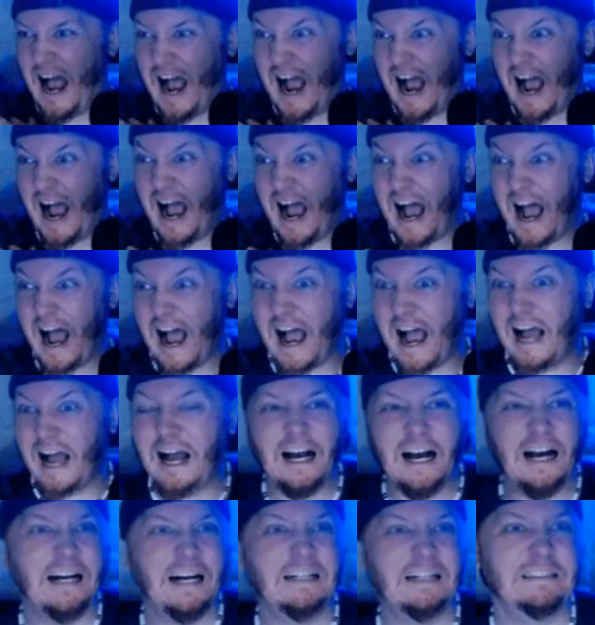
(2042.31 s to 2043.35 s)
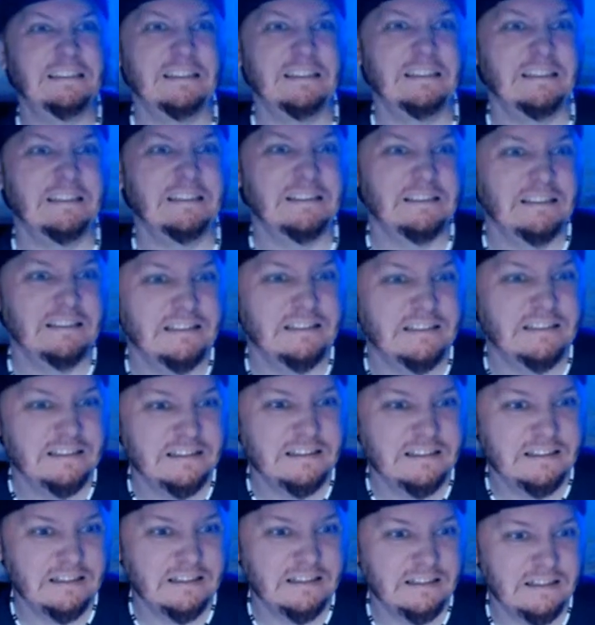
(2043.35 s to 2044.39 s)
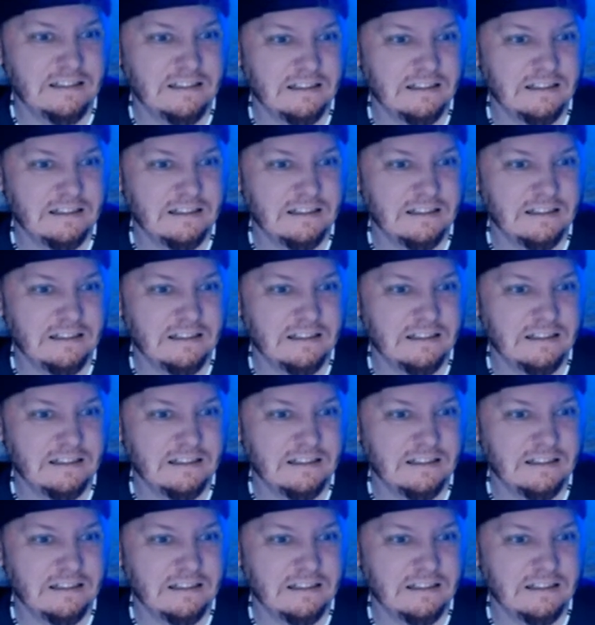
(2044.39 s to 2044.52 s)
horse shit, but then had to have a real fight.